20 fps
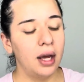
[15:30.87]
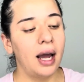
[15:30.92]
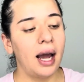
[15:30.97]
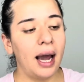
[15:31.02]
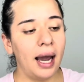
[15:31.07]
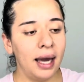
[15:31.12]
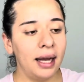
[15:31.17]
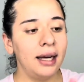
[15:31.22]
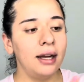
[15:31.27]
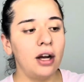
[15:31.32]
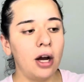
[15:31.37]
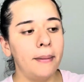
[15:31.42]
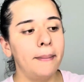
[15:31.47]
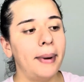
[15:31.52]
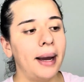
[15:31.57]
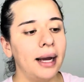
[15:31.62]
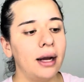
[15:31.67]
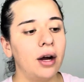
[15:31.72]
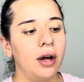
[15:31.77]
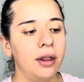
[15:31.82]
I hadn't got
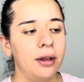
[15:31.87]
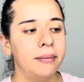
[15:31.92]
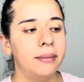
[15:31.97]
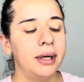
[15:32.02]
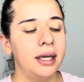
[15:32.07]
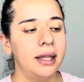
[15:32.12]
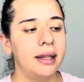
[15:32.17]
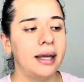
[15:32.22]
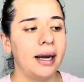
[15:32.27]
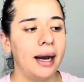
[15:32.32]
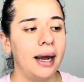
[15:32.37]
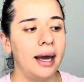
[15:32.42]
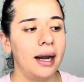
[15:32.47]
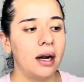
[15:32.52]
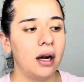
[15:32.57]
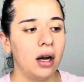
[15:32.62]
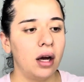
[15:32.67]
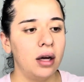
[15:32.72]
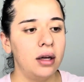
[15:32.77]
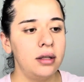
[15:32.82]
back all the money that I had
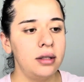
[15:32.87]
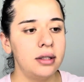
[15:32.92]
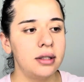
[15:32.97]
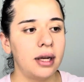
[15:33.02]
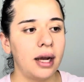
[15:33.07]
lost.